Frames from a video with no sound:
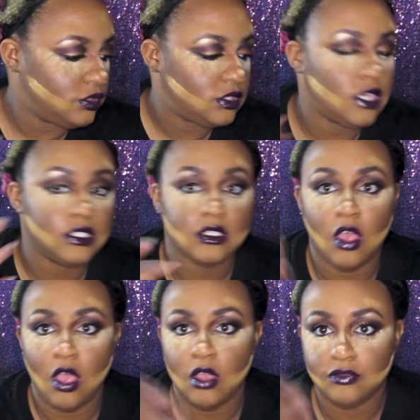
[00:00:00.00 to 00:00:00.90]
dust
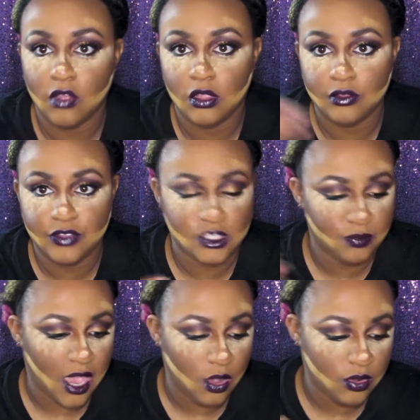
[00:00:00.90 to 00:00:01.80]
off all of this
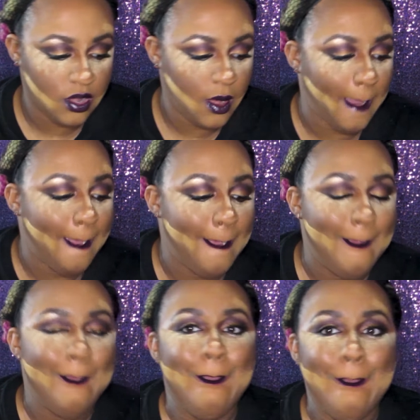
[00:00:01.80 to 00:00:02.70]
powder.
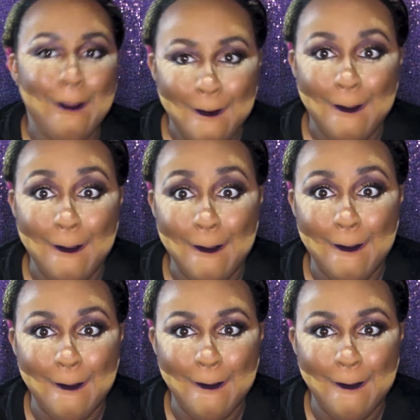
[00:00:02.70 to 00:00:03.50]
Oh.